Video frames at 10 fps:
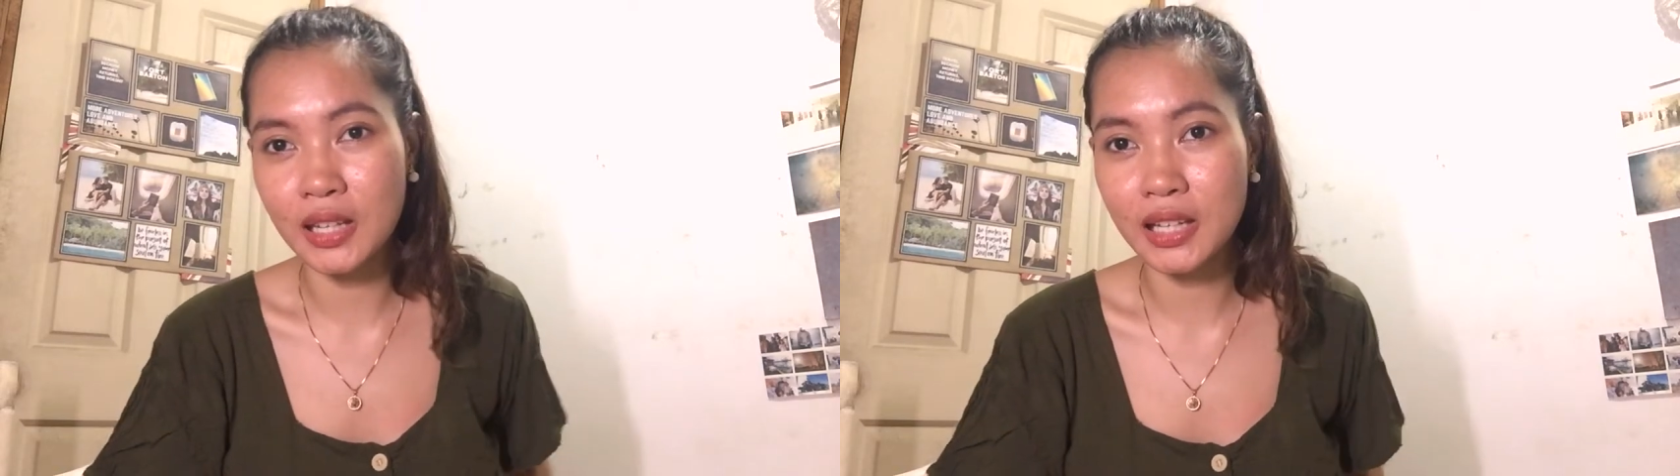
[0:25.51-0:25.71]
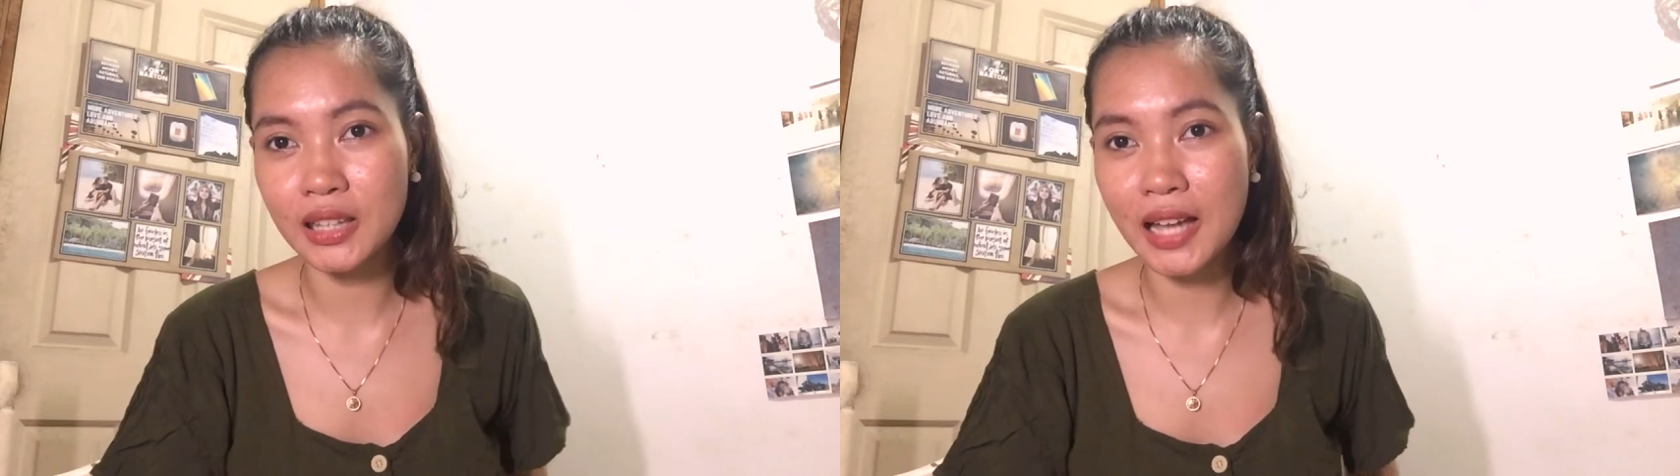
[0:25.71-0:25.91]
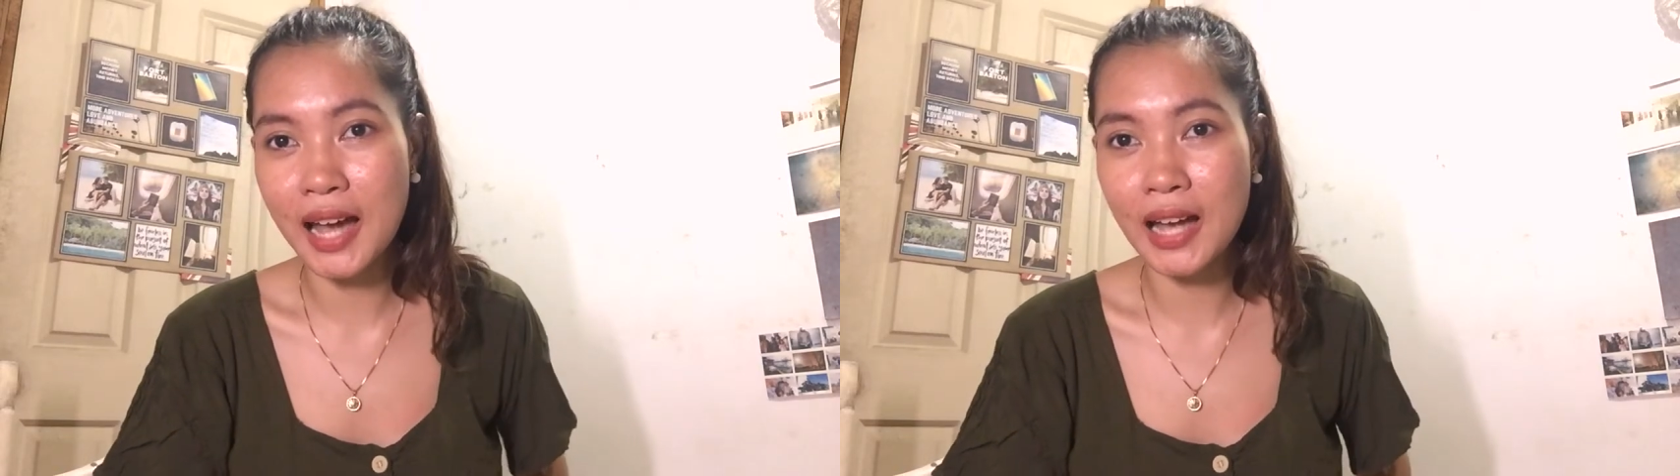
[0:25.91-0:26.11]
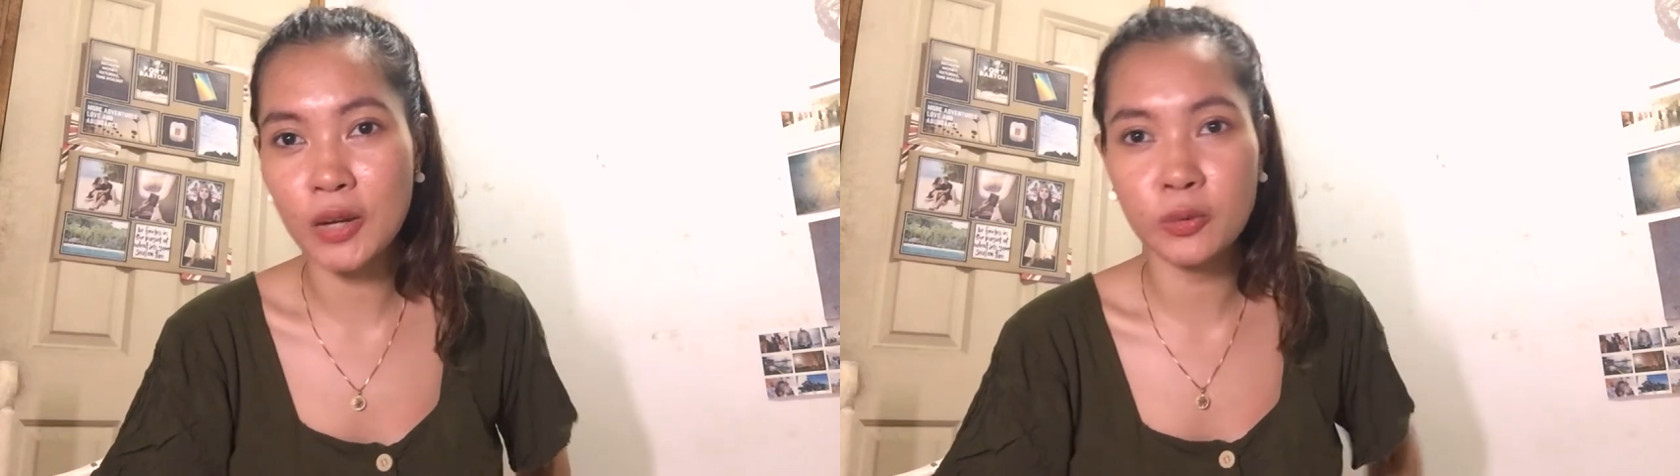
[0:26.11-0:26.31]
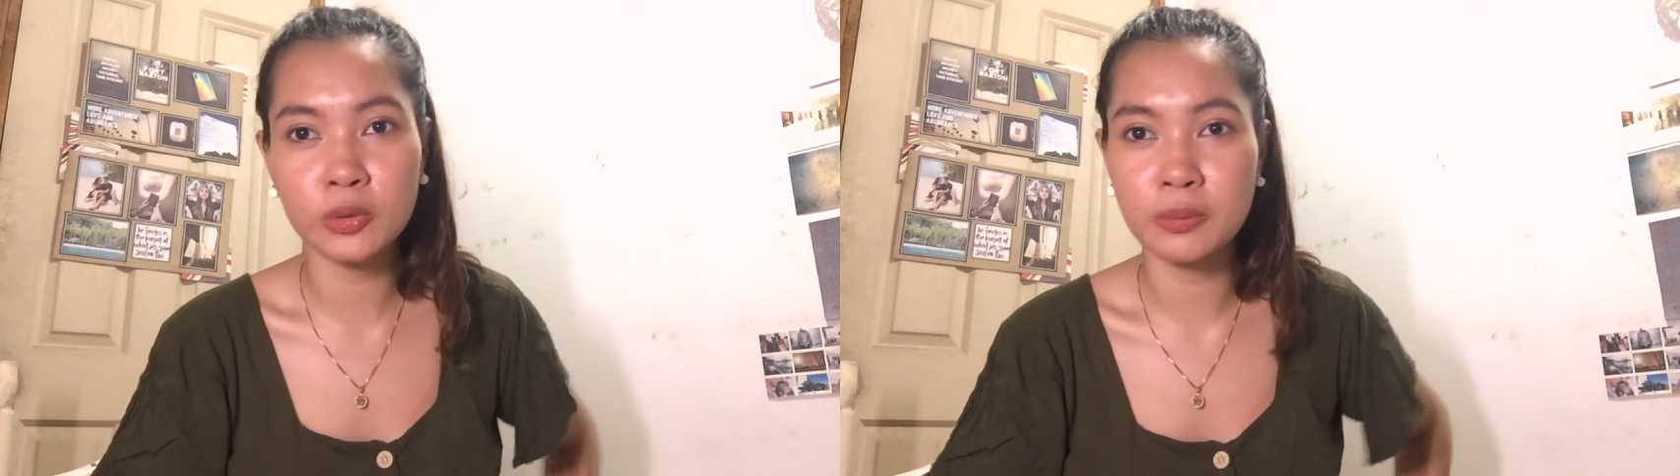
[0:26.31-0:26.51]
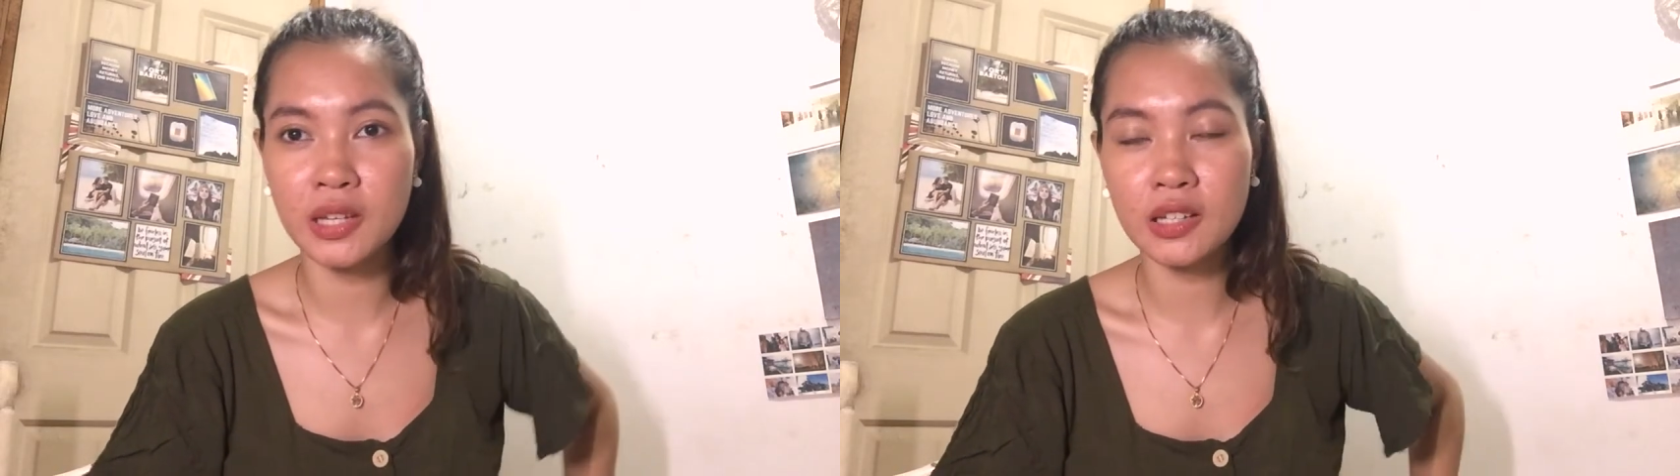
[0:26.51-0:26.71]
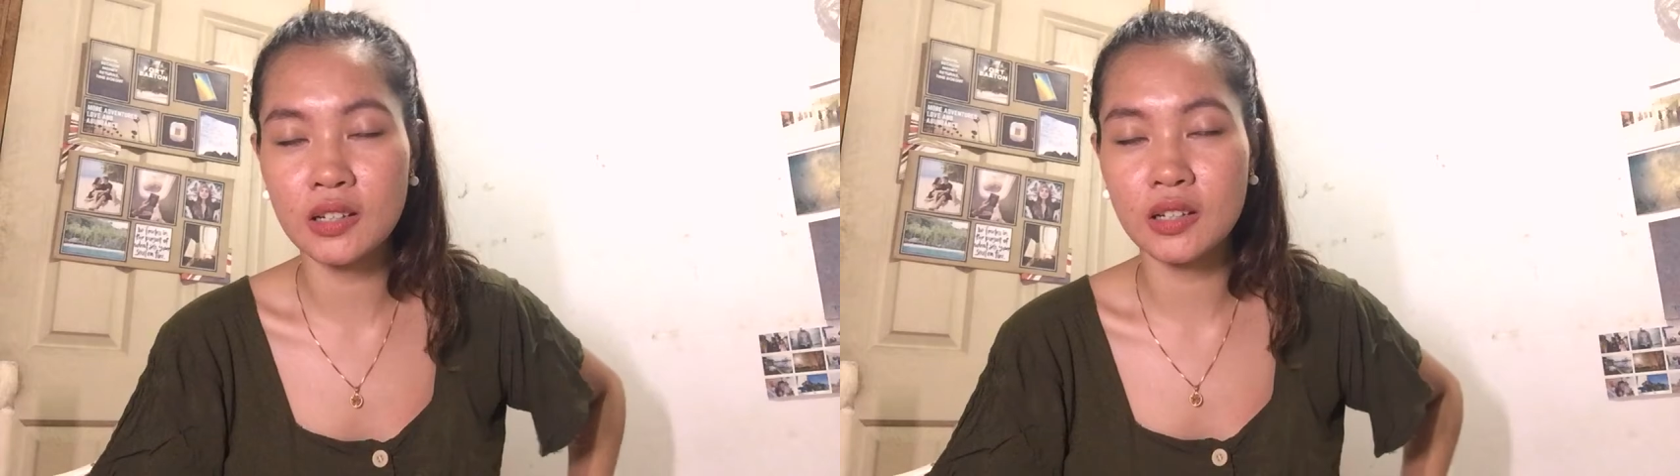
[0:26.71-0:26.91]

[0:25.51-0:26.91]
that I will make